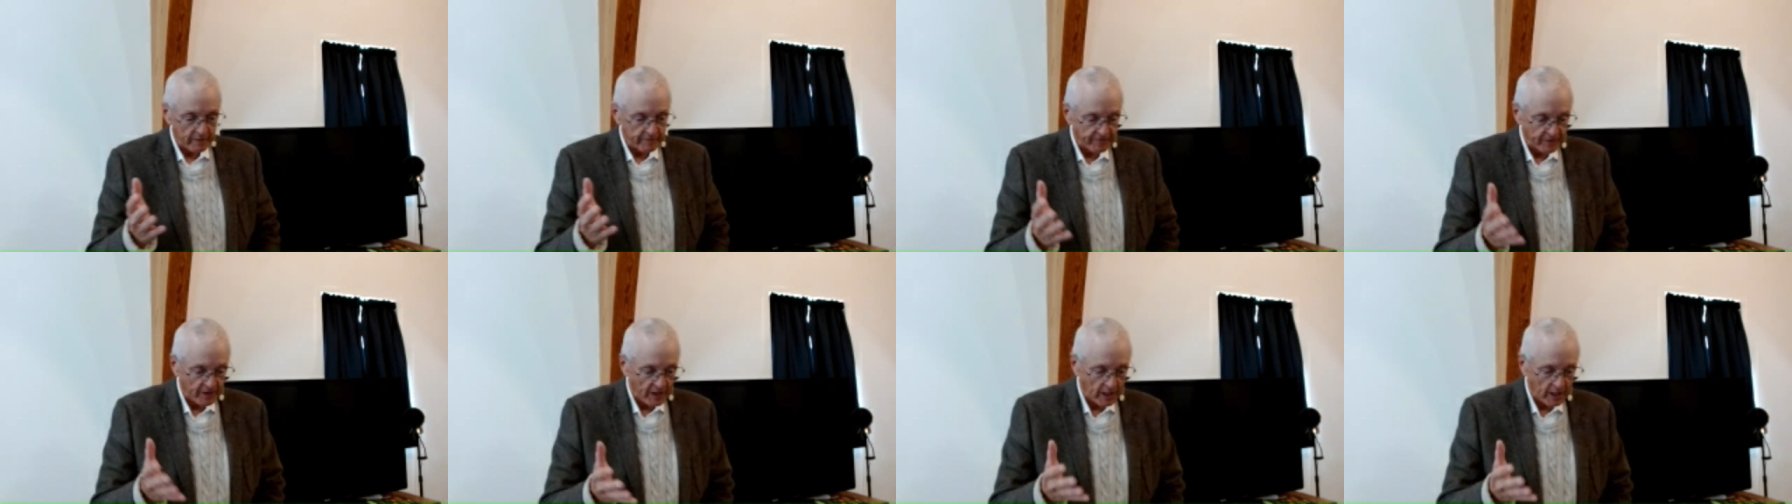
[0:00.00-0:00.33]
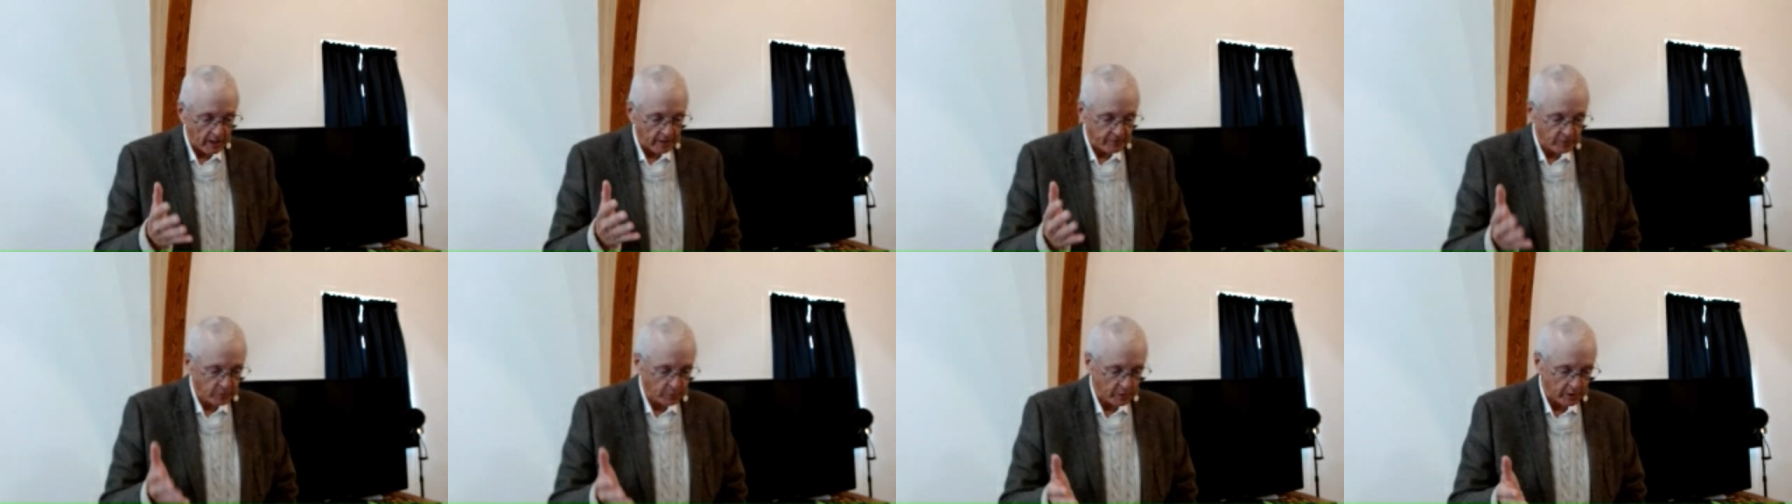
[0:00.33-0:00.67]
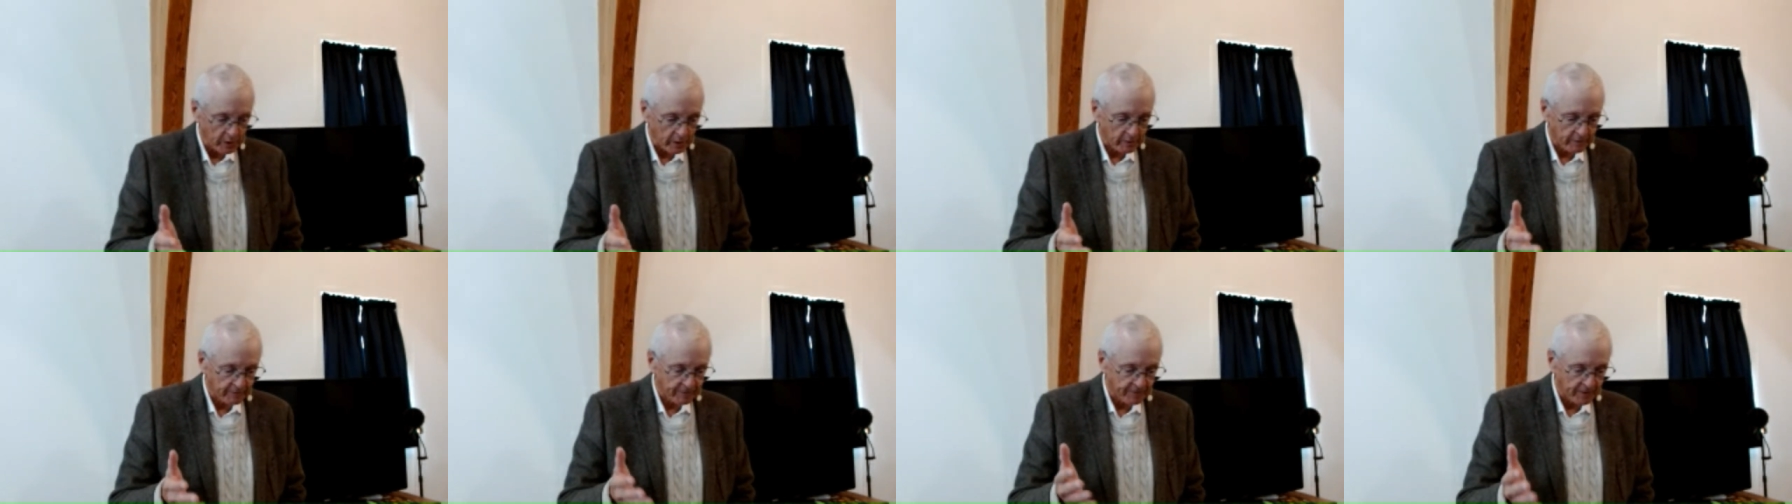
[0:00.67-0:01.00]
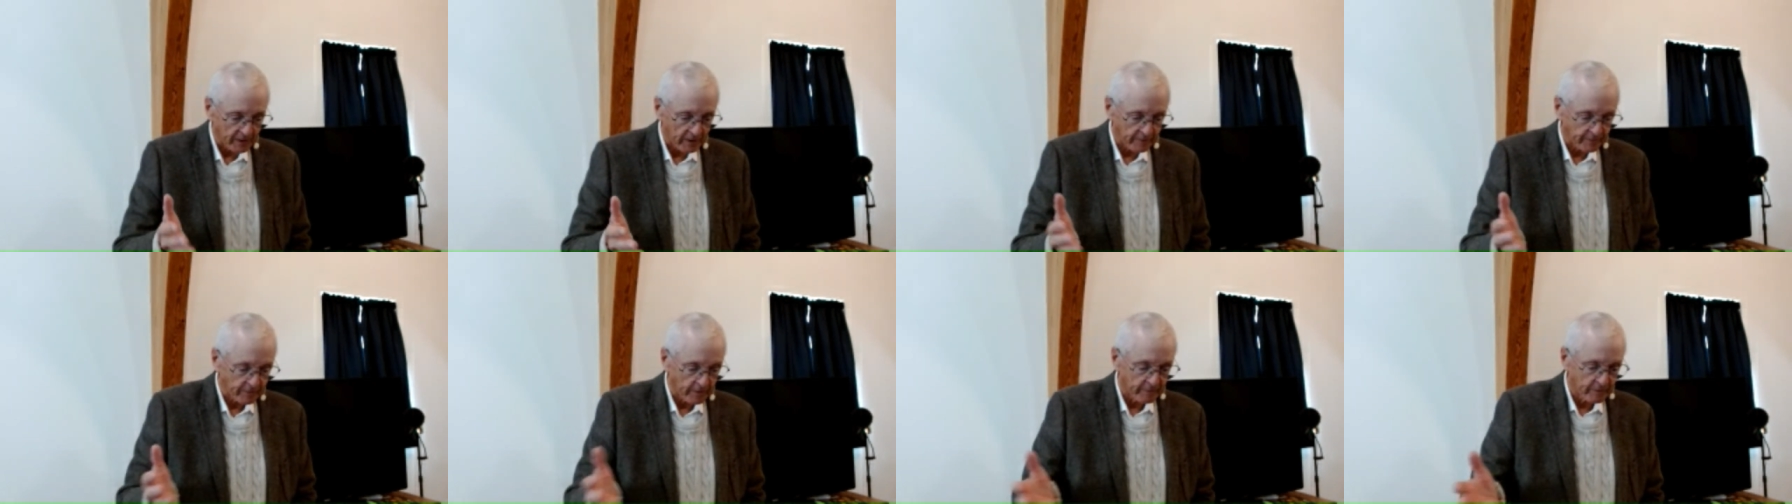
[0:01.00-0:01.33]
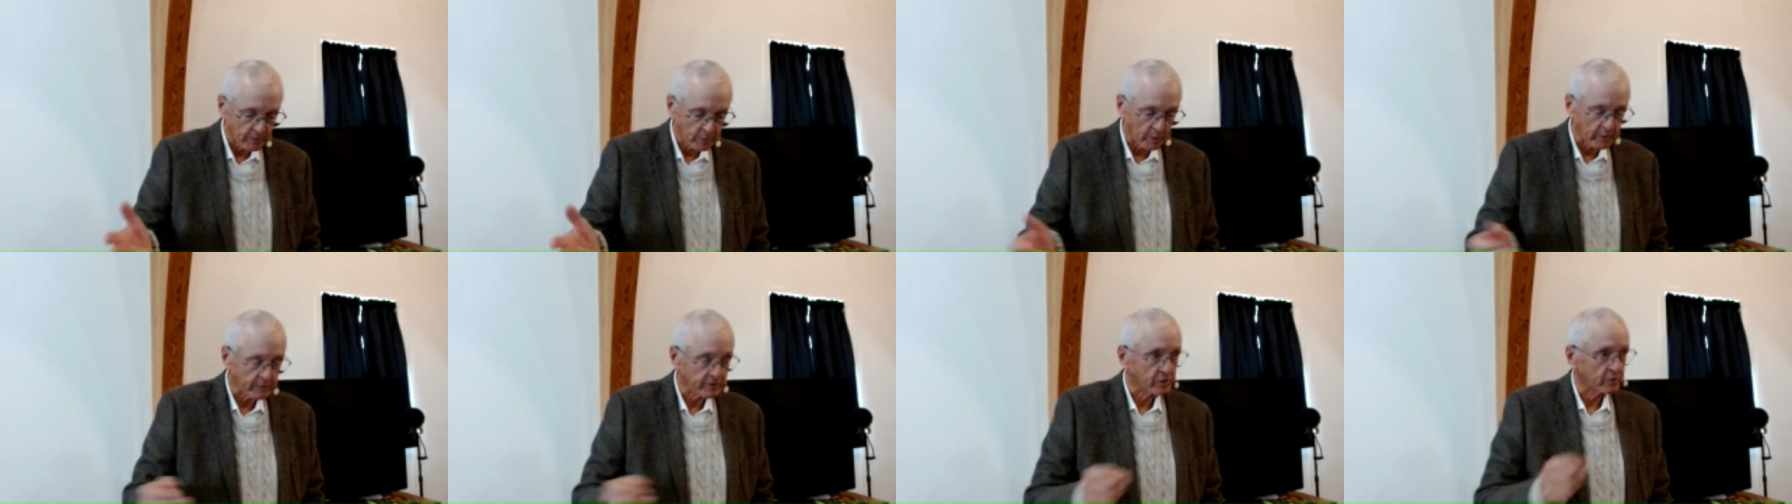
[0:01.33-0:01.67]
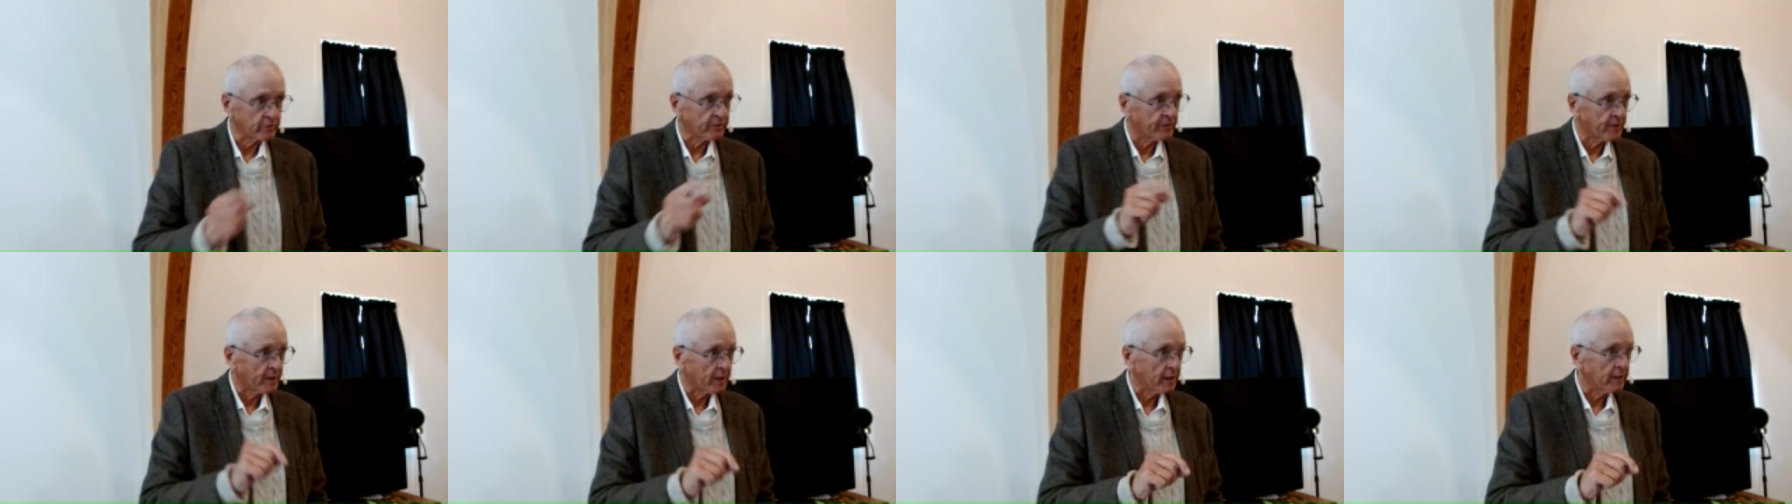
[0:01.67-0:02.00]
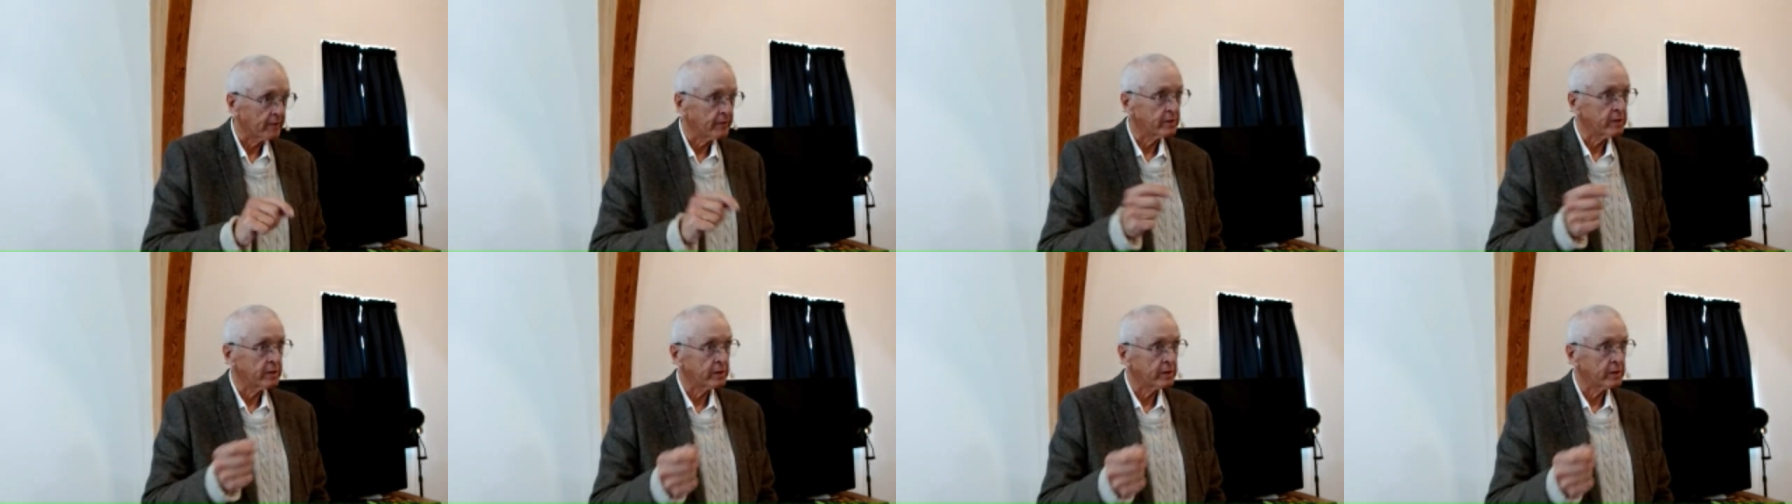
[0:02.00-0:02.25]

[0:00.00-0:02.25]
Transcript: 5, 12, 5, 5, 12. So 5 and